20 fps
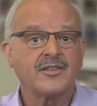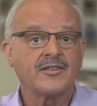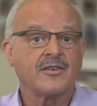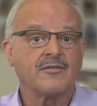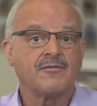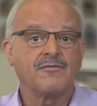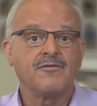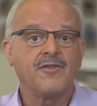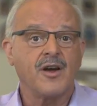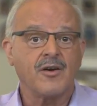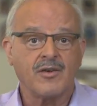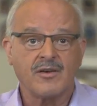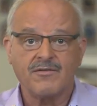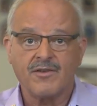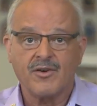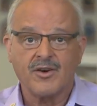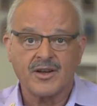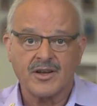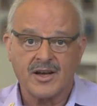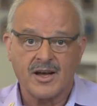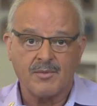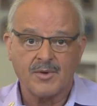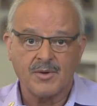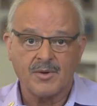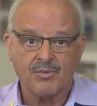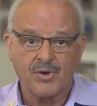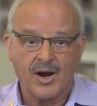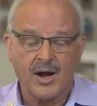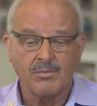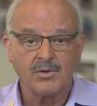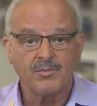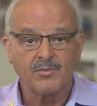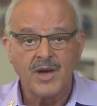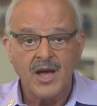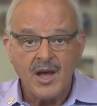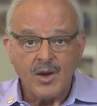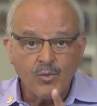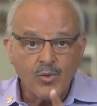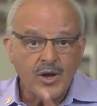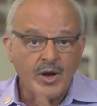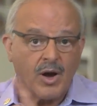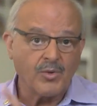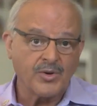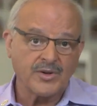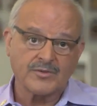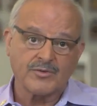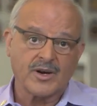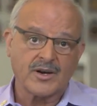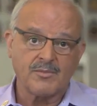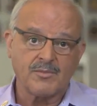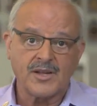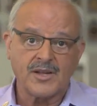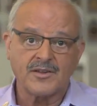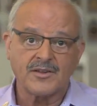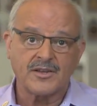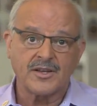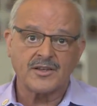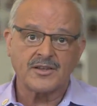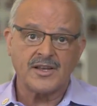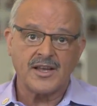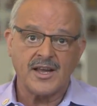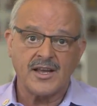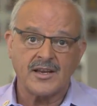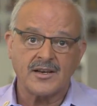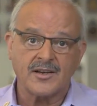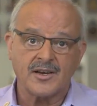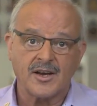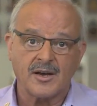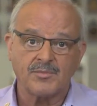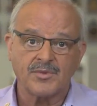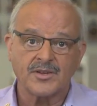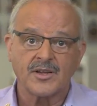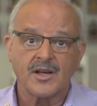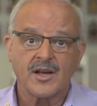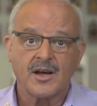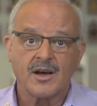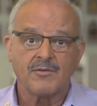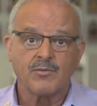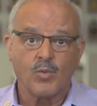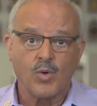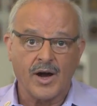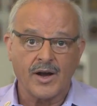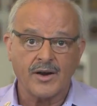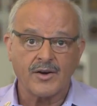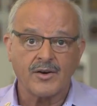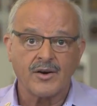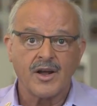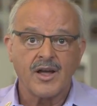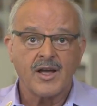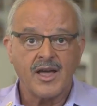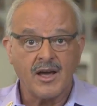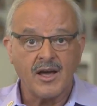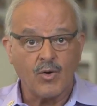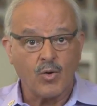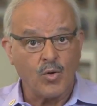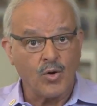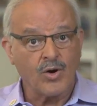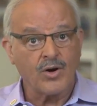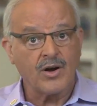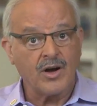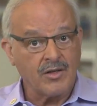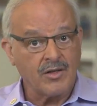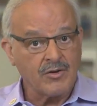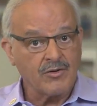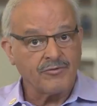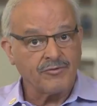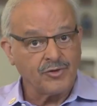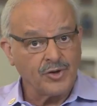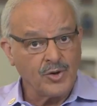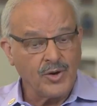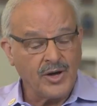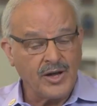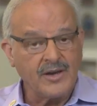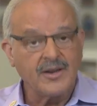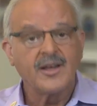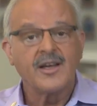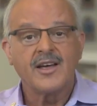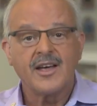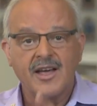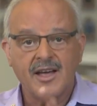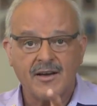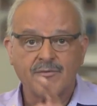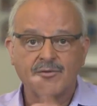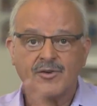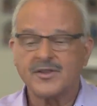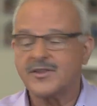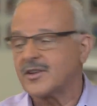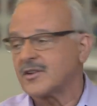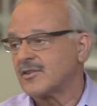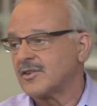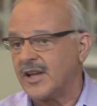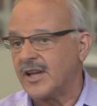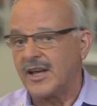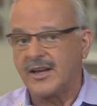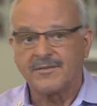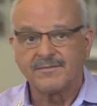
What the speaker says: this is a very, very common problem. We always recommend 6 to 8 cups of water or other fluid every single day.